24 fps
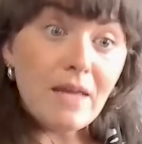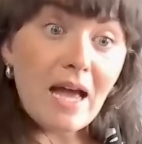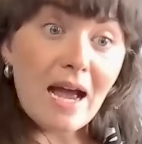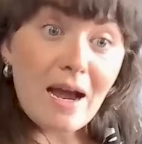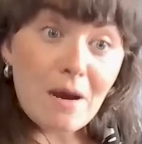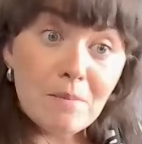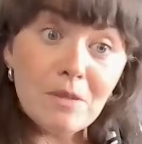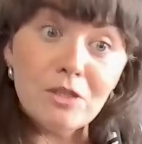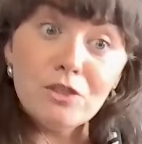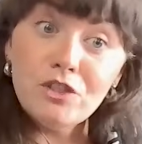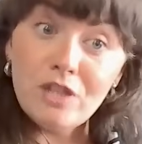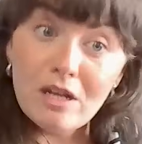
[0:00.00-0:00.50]

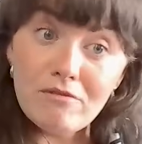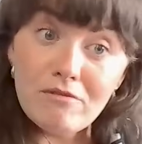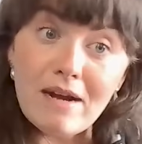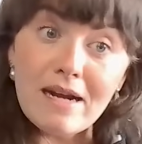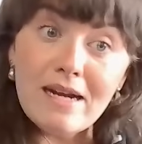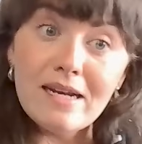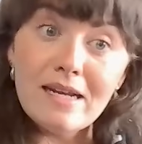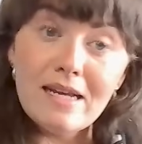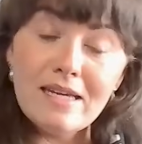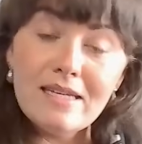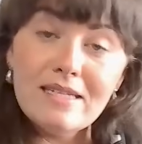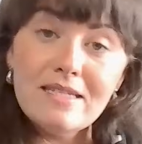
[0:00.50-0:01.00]
how much their
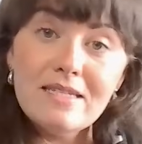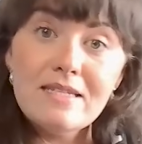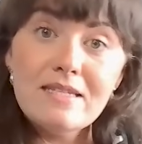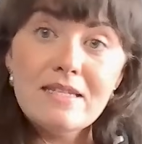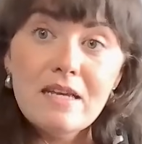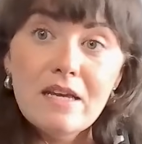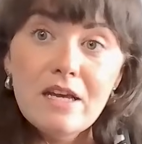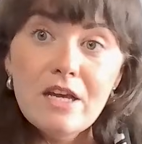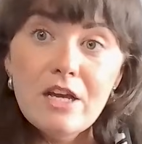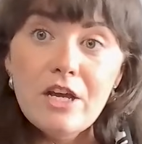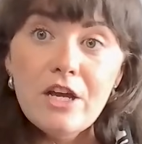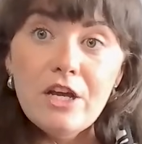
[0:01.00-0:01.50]
rent
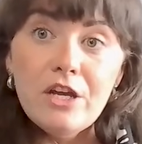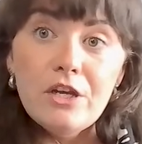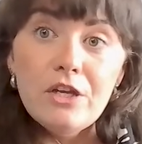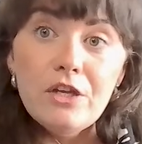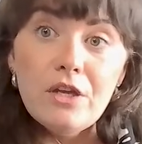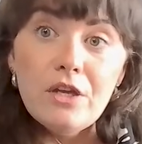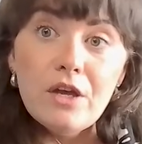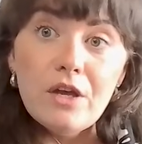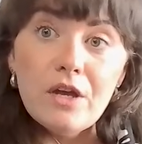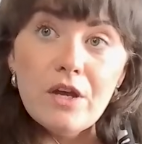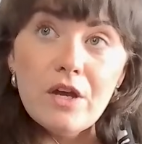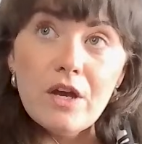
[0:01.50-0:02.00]
is.
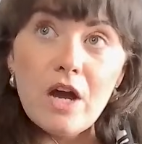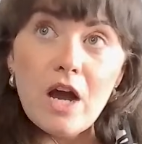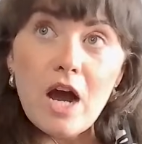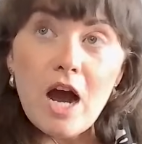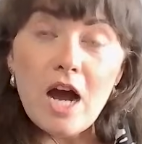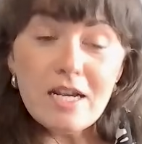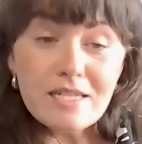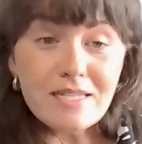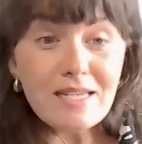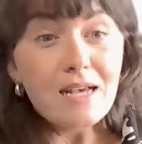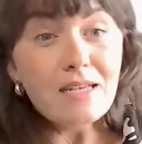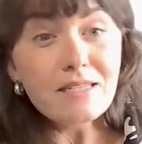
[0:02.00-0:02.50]

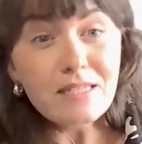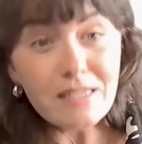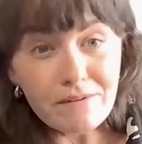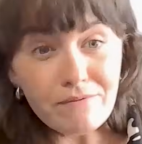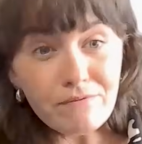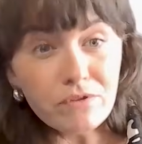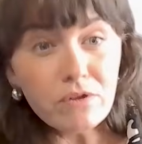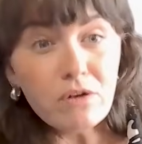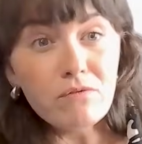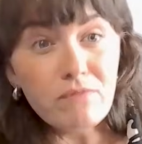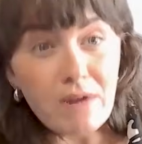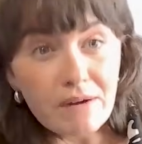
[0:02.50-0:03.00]
Us
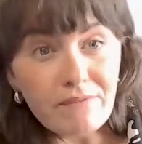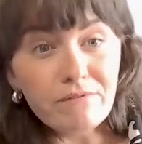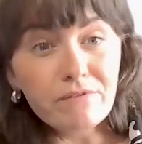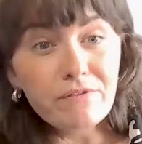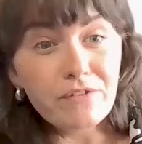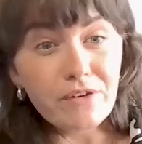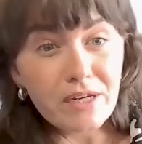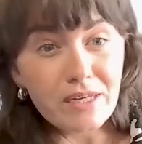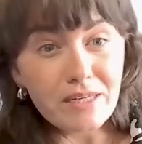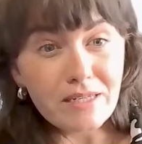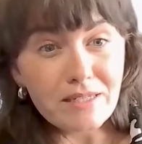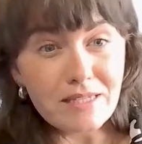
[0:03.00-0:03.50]
asking for a rent
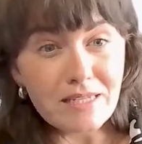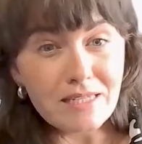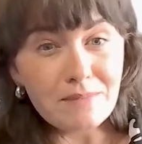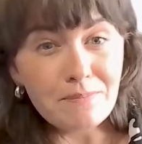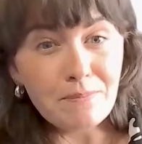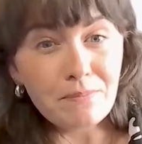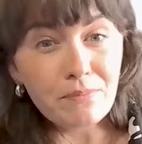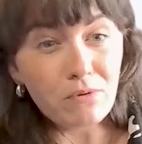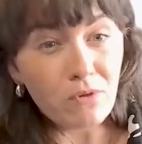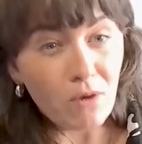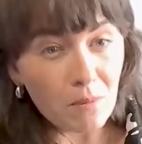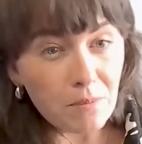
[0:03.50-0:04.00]
freeze
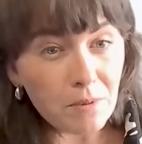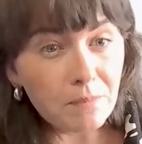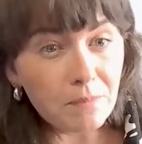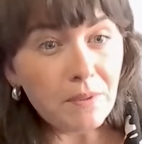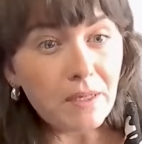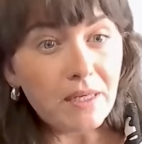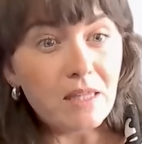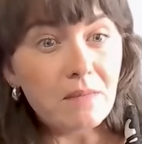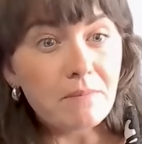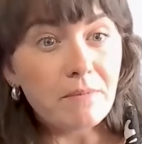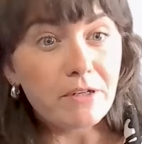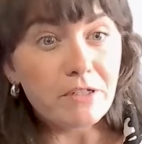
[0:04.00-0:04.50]
is
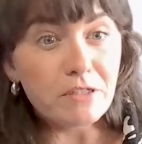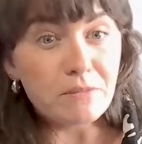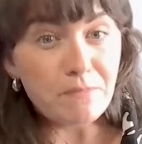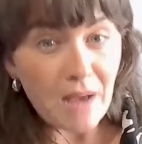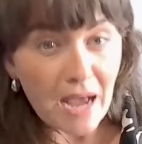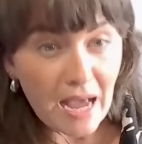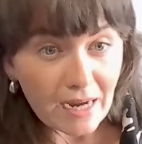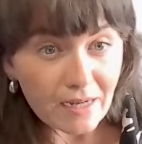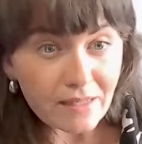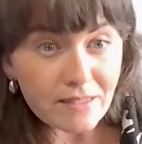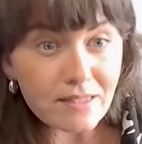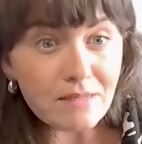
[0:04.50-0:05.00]
probably the most
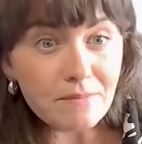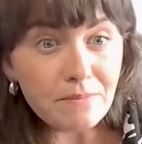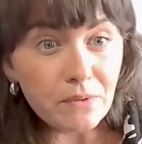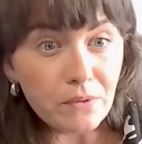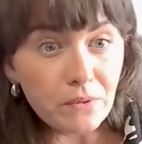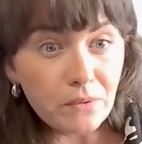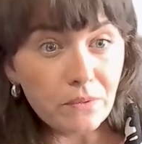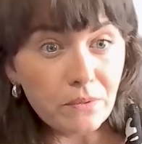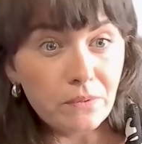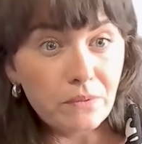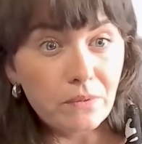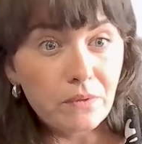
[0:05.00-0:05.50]

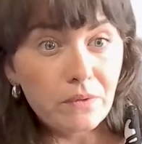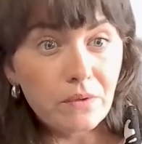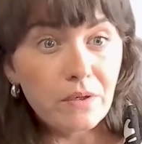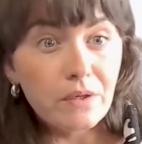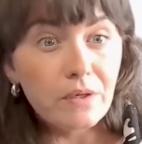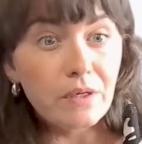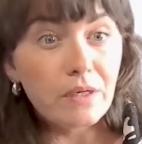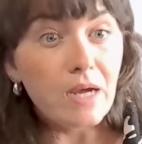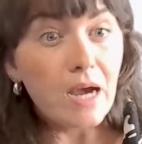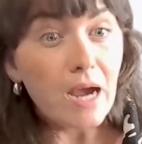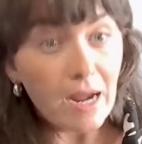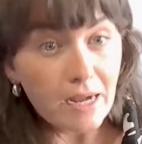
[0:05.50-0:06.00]
palatable
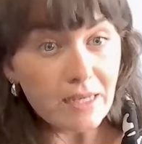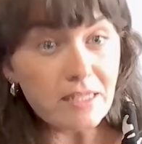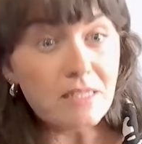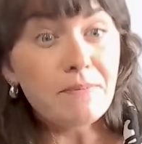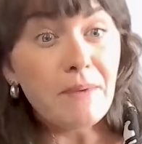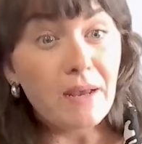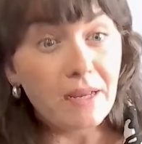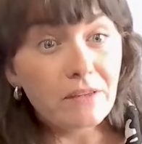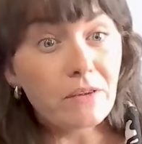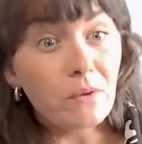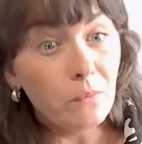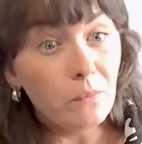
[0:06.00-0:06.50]

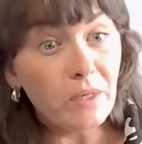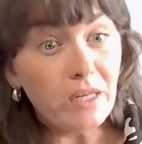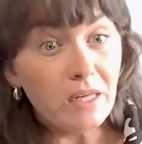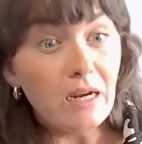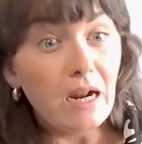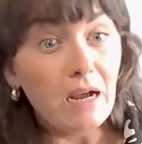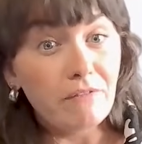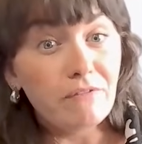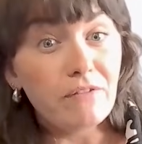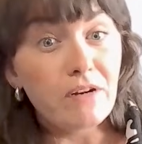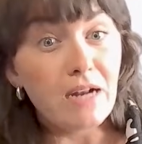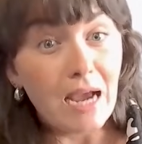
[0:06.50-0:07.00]
aspect that we
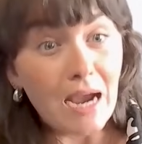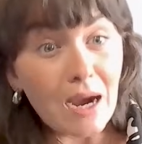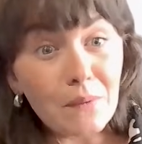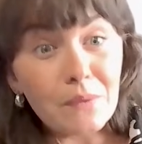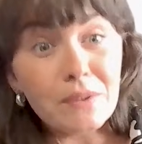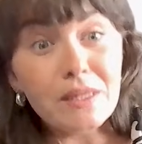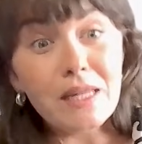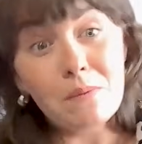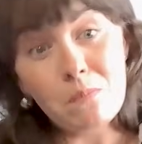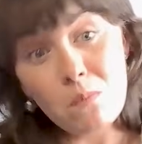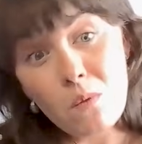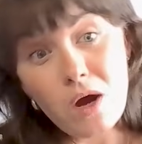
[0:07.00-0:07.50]
could have
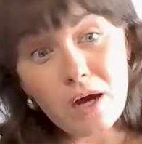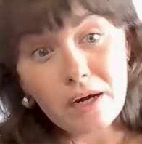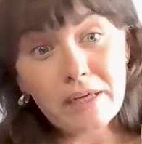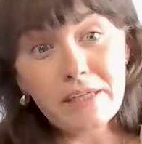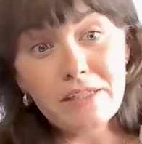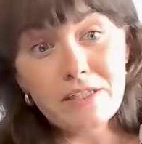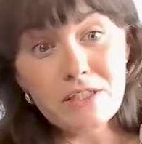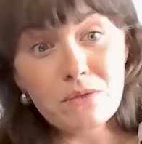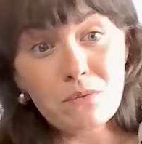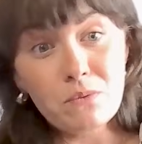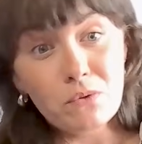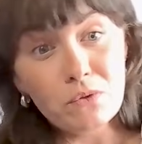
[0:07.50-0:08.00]
now, and then
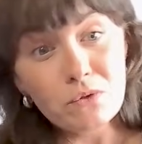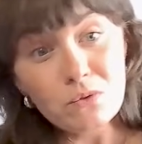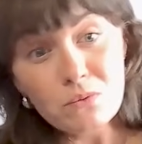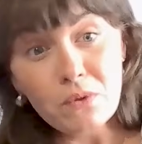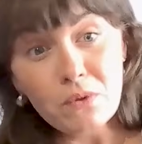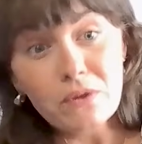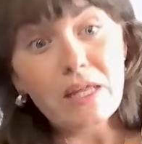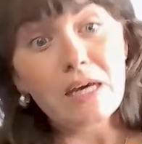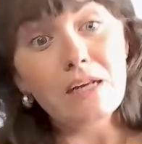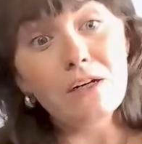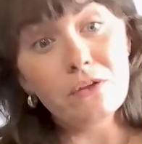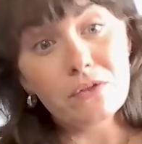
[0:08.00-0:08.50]
working towards
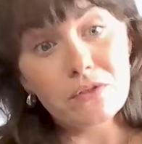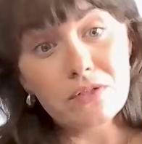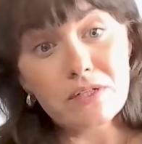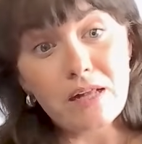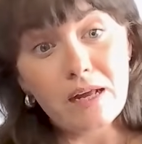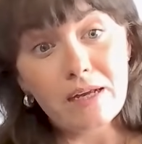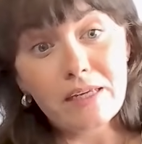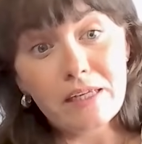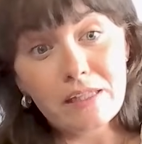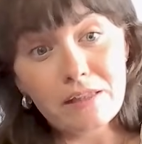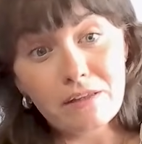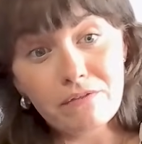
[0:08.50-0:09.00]
what that looks
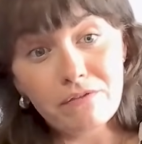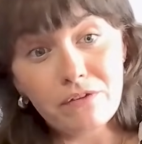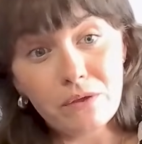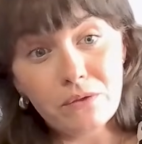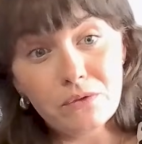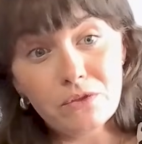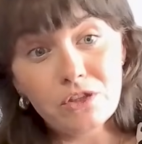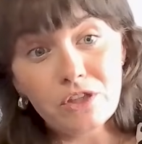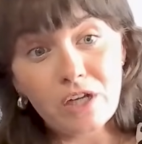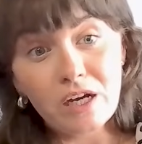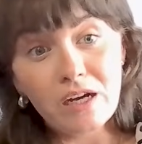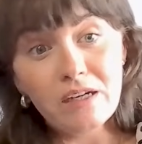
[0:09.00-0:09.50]
like in the
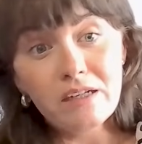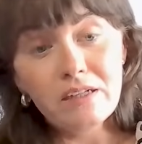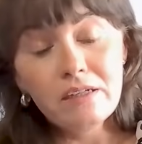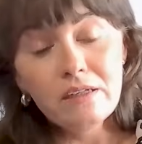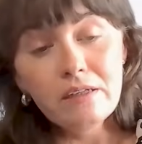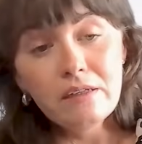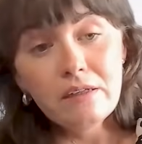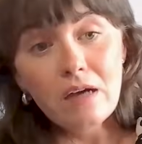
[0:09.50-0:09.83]
future.